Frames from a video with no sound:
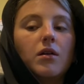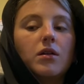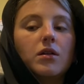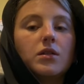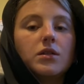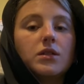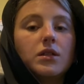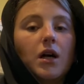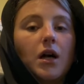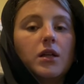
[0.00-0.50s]

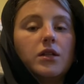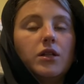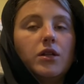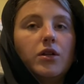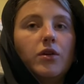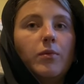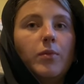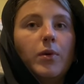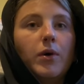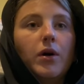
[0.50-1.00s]
Started a
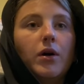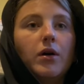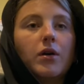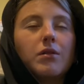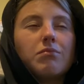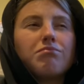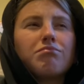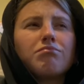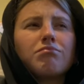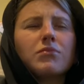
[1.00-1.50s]
new book.
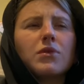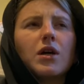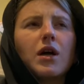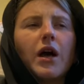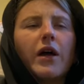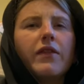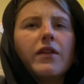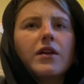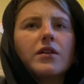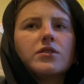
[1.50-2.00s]

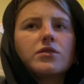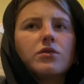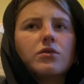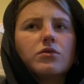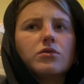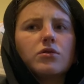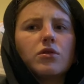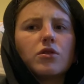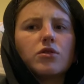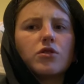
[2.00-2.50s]
I think it's
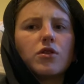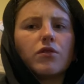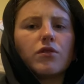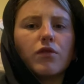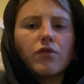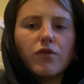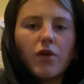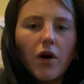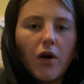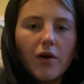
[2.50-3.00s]
called Daughter of the
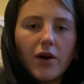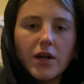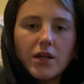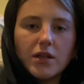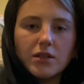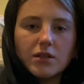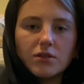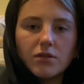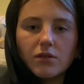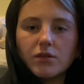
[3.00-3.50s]

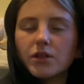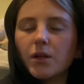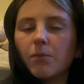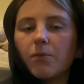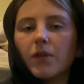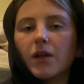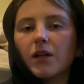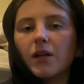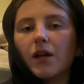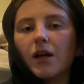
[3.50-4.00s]
Forest or
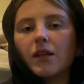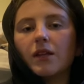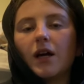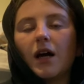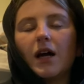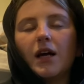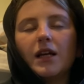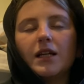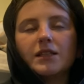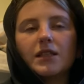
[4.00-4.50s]
something like
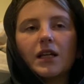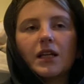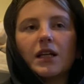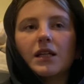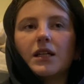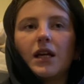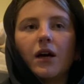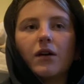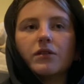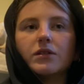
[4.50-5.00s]
that. It's like a
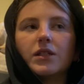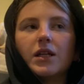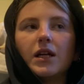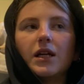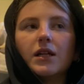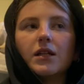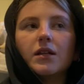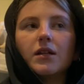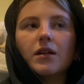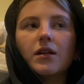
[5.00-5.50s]

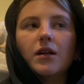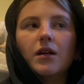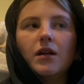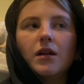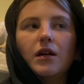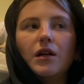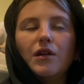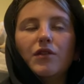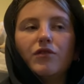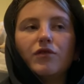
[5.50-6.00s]
Celtic
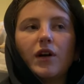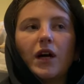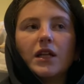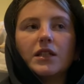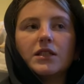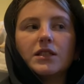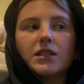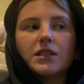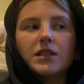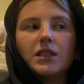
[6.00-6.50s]

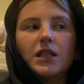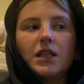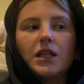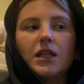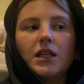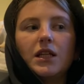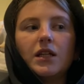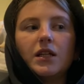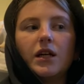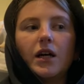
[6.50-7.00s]

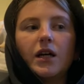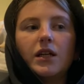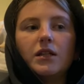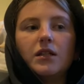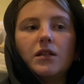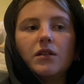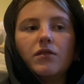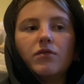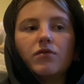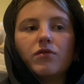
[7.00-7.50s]
fantasy
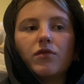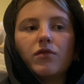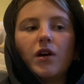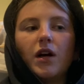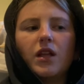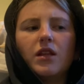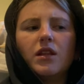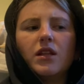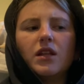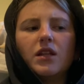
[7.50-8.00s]
kind of,
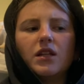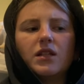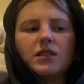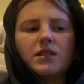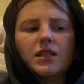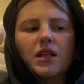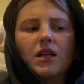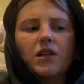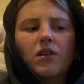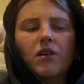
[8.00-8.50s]
I think it's
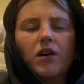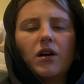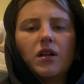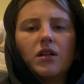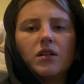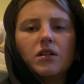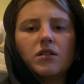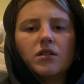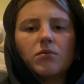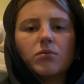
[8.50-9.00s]
set in
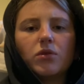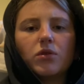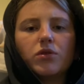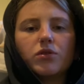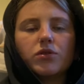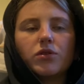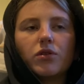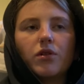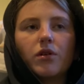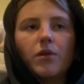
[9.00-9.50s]
Ireland, I'm not
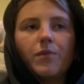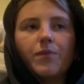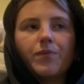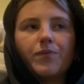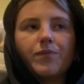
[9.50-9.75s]
sure.